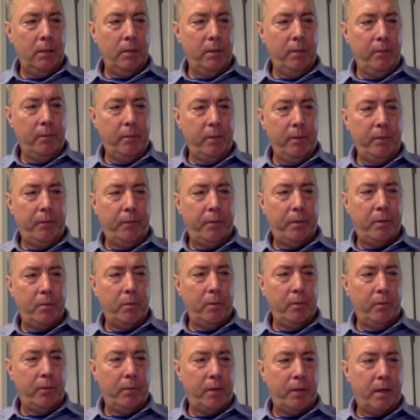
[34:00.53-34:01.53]
we, have we've,
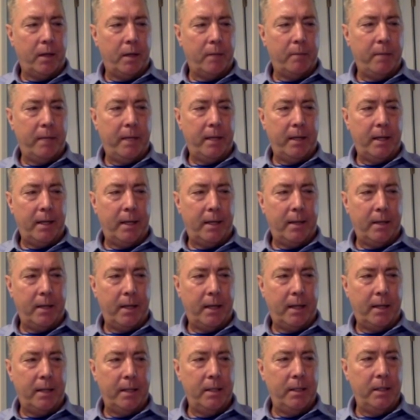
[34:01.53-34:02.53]
we've thought
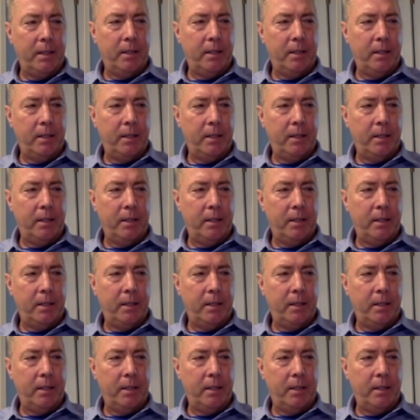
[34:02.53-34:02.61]
about that